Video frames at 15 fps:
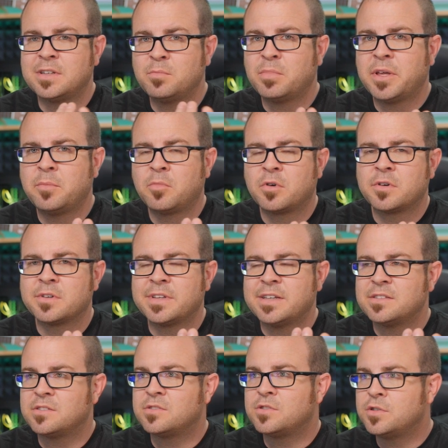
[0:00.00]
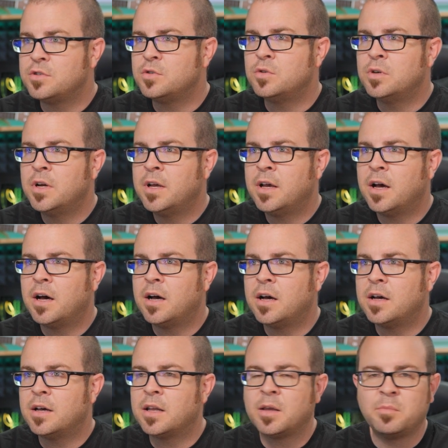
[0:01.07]
I did play Borderlands 2,
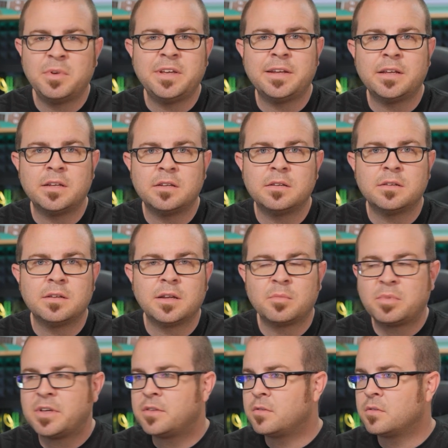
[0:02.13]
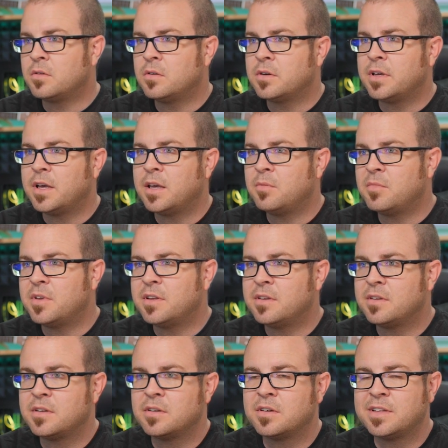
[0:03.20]
and I beat it, and I played through the whole game,
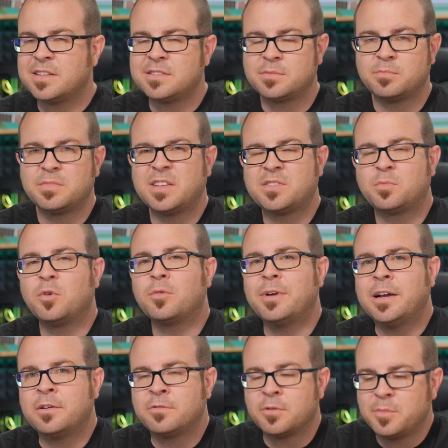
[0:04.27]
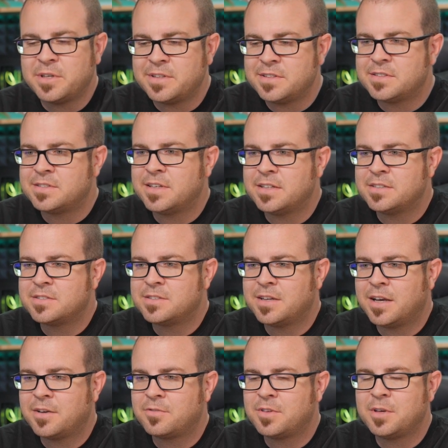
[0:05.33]
and you know, that's more rare for me these days, to
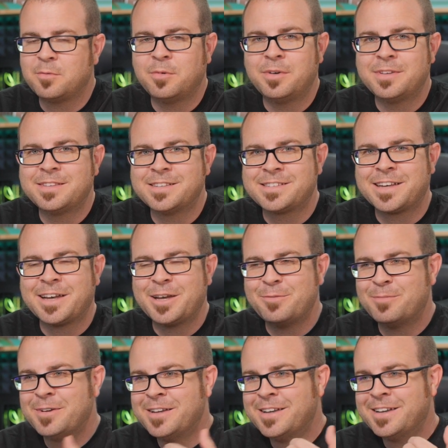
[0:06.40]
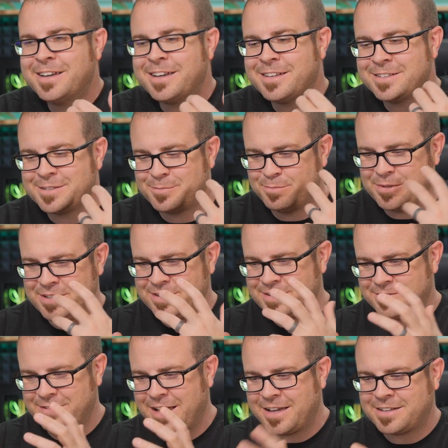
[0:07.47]
have the time and be
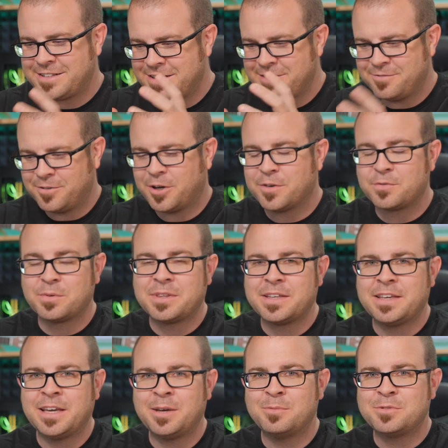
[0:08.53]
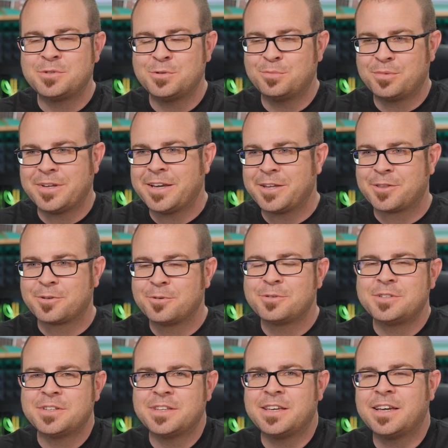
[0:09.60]
that involved with the game to play it through
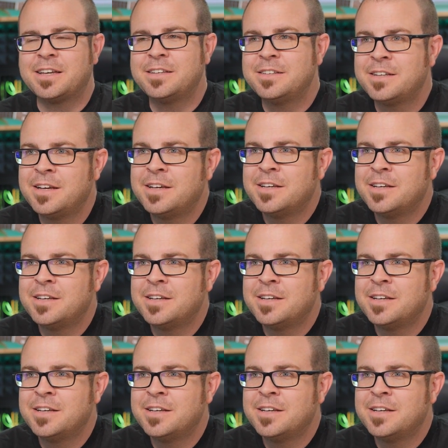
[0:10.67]
to the end.